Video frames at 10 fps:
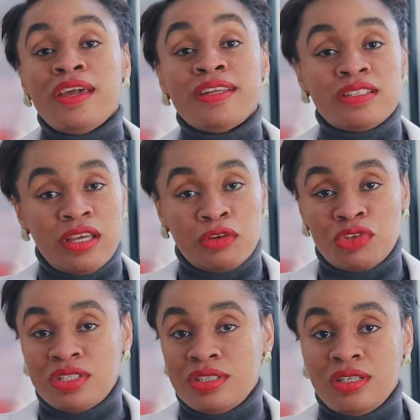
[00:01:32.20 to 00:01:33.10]

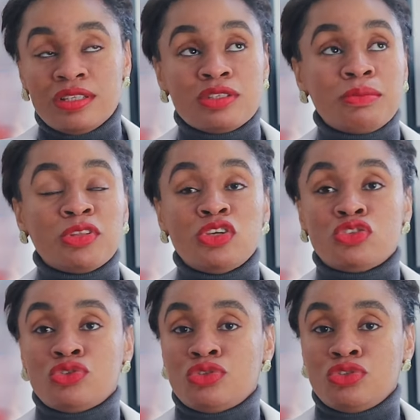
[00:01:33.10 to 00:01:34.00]
Integrity is something you
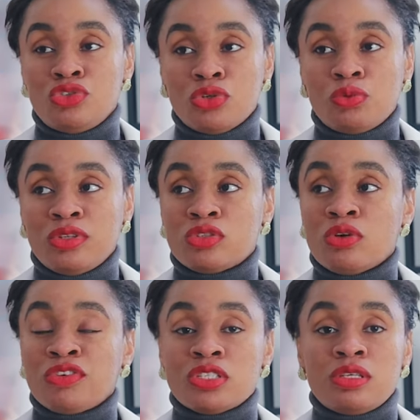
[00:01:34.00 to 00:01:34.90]
shouldn't joke with. So
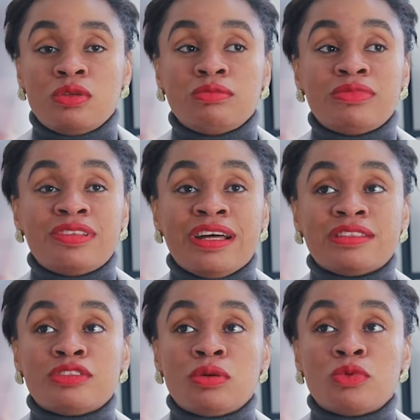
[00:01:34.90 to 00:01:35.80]
obviously
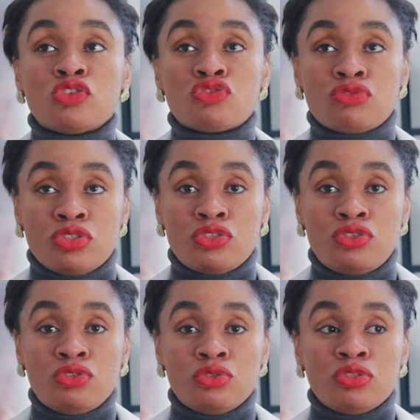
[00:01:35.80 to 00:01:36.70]
that someone
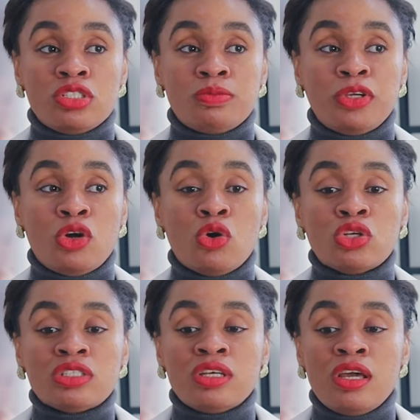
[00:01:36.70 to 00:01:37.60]
trusts you is
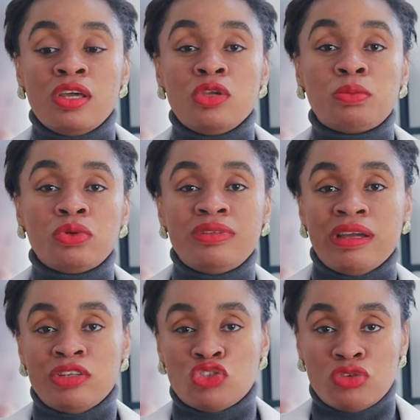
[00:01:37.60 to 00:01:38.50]
because you put
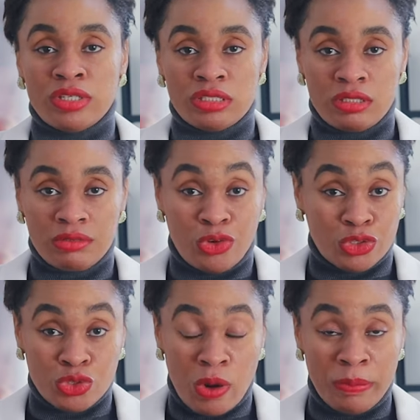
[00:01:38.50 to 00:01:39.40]
their interest
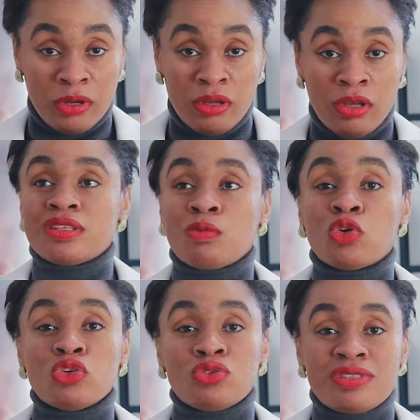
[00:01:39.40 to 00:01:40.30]
on top. Then
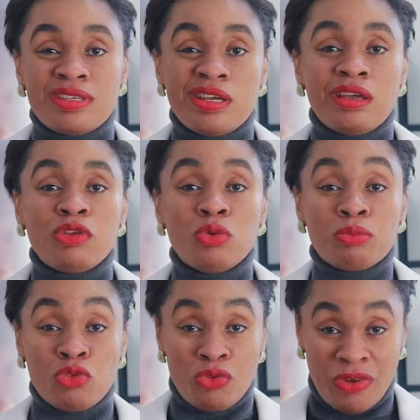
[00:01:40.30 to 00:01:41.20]
what you say, you
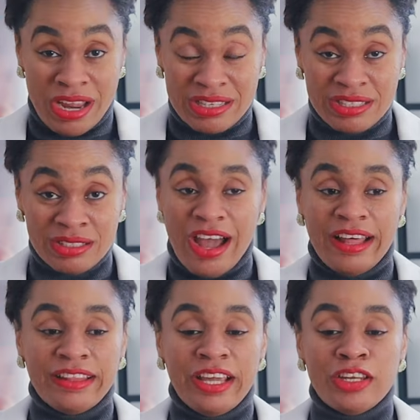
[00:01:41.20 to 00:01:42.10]
provide,
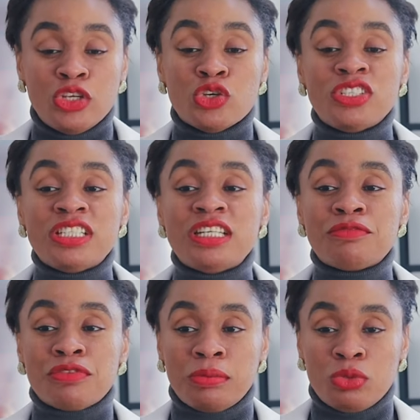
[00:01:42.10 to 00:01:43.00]
and then your
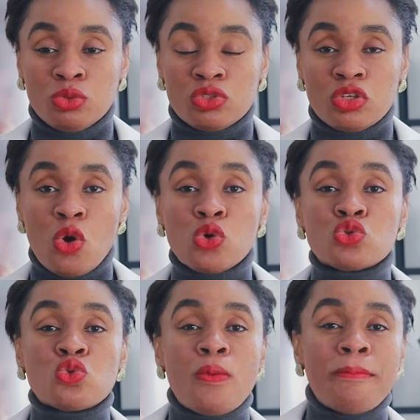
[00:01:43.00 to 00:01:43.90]
deliverables
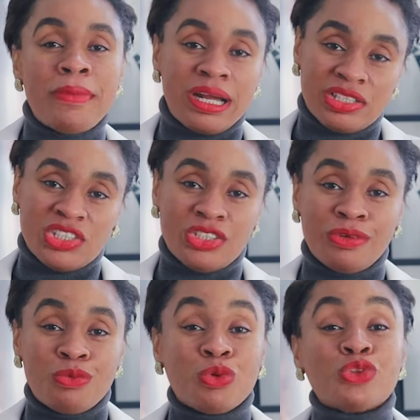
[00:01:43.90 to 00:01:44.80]
also match
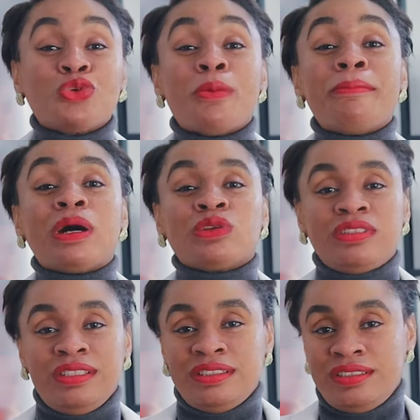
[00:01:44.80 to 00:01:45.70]
what your
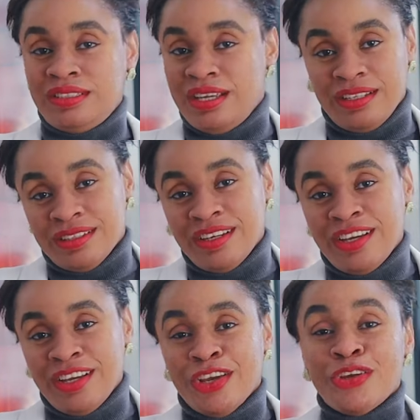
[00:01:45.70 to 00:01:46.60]
mouth is saying.
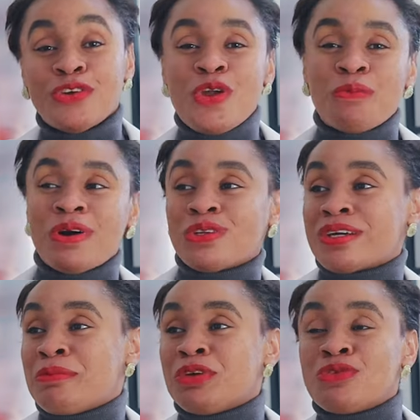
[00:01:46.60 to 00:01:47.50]
You know, your mouth
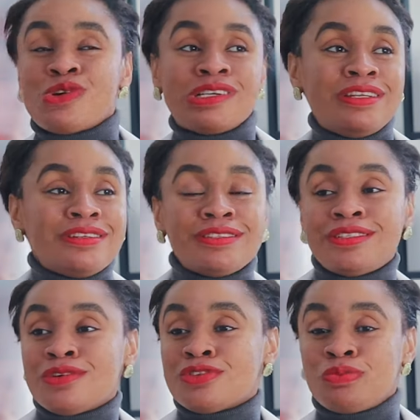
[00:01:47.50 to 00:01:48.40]
can be running
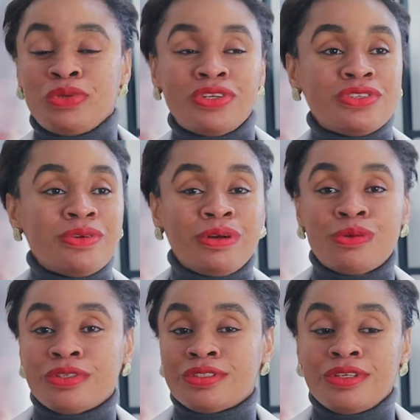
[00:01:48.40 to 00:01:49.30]
sales pitch. There are
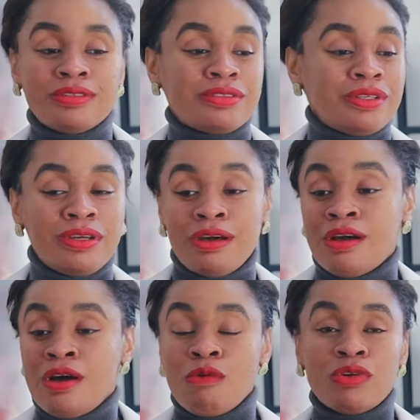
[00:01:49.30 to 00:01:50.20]
ones they say,
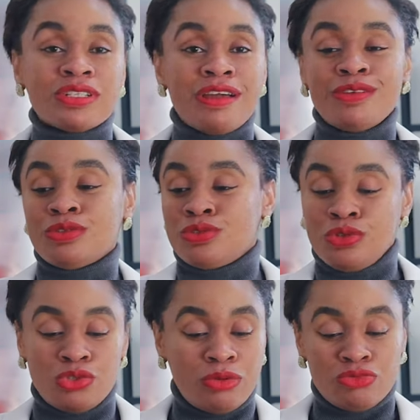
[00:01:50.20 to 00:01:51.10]
what can you do to
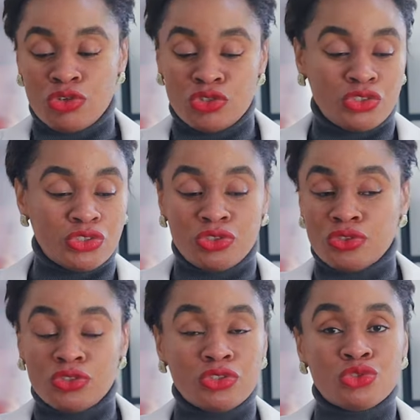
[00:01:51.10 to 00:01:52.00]
your job?
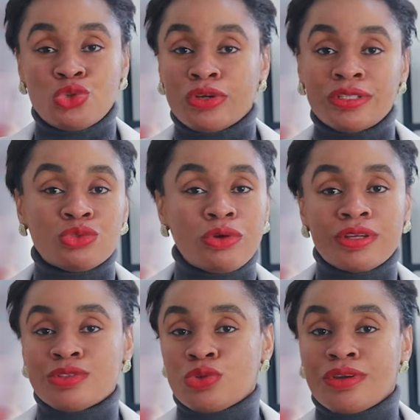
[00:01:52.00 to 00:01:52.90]

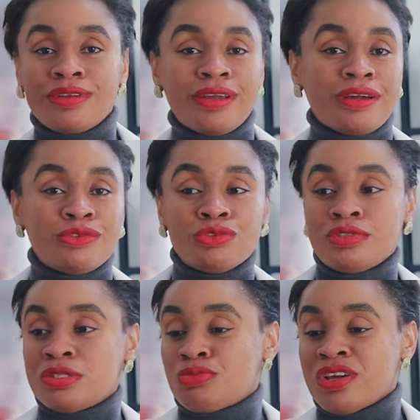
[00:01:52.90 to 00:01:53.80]
Talking. I can do
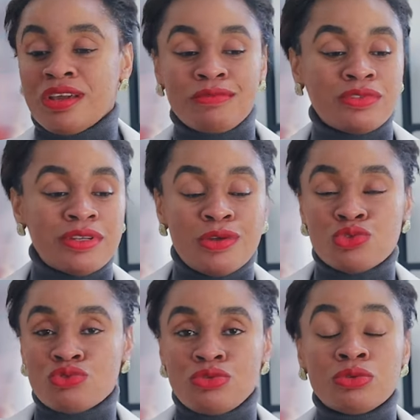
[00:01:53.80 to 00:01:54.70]
this, bring heaven down
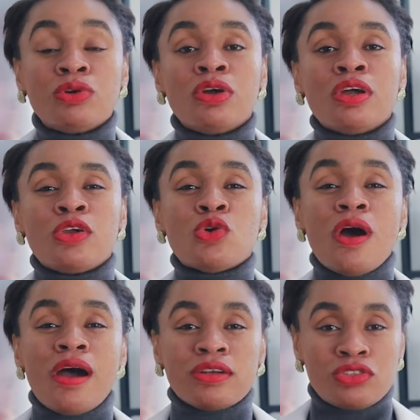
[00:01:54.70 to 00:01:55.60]
to you. Your
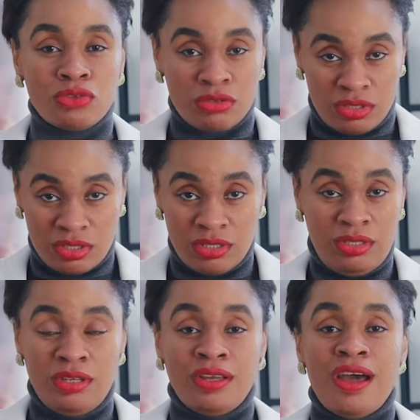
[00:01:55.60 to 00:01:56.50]
actions
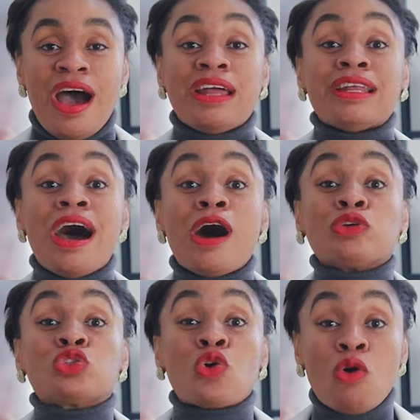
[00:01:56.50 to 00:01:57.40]
and
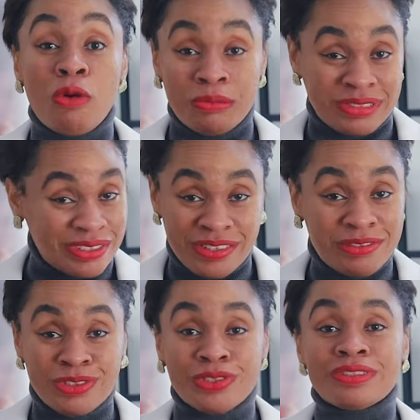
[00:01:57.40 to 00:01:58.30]
outcomes, not
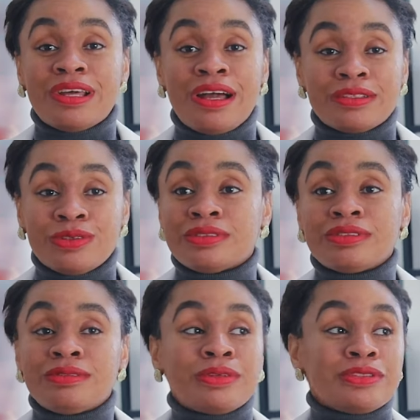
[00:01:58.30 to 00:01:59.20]
even just
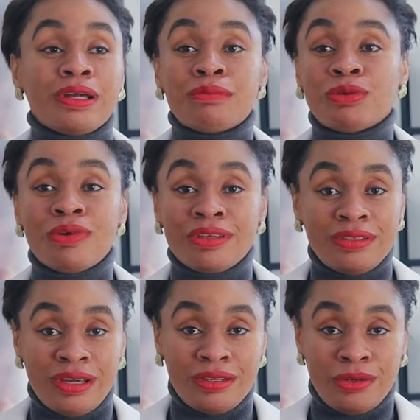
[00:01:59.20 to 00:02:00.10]
actions, because you can be
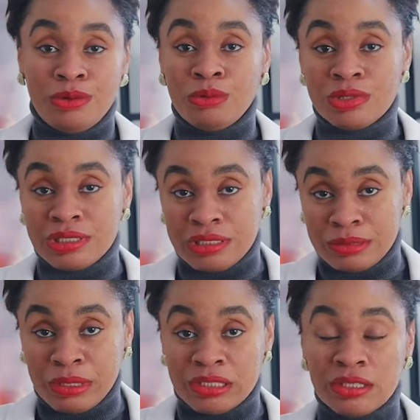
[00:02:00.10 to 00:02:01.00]
working harder, you're not working
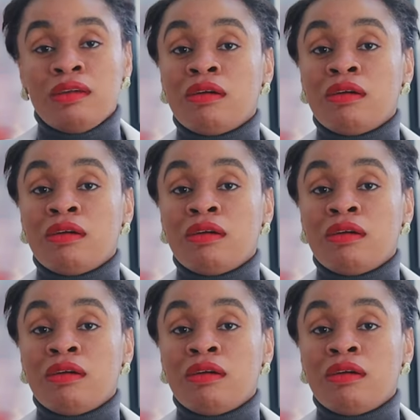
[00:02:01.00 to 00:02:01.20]
smart.